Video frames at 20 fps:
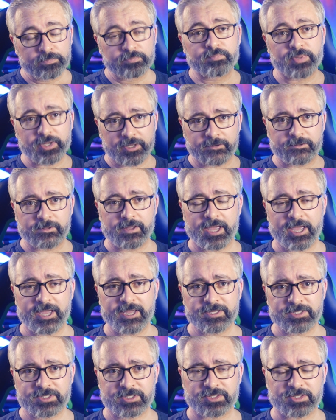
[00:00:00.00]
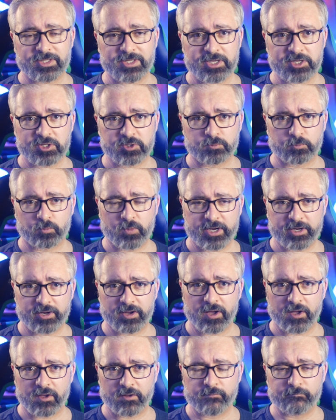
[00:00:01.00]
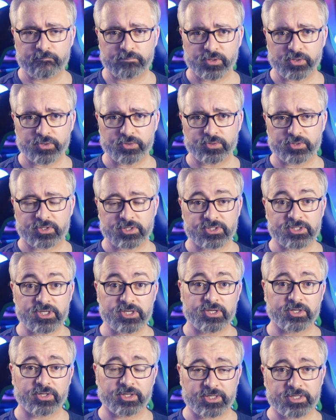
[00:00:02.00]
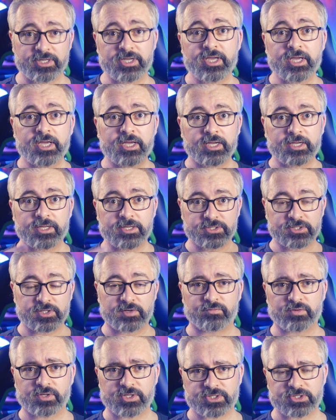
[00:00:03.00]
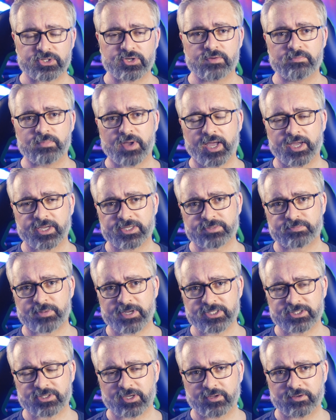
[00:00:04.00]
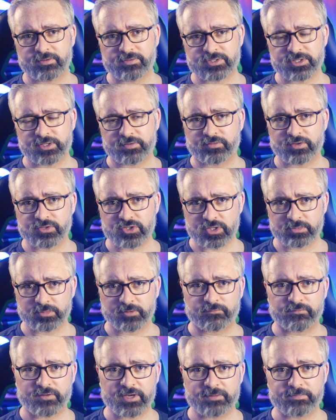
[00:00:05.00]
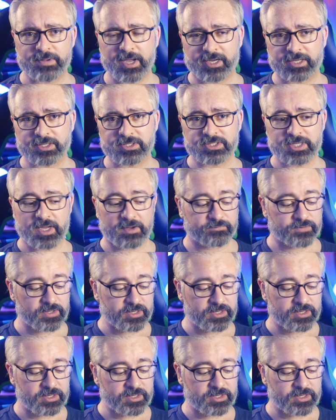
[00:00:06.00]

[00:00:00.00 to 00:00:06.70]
But as the years went on, Blue continually sort of released new mics based on sort of consumer feedback and stuff.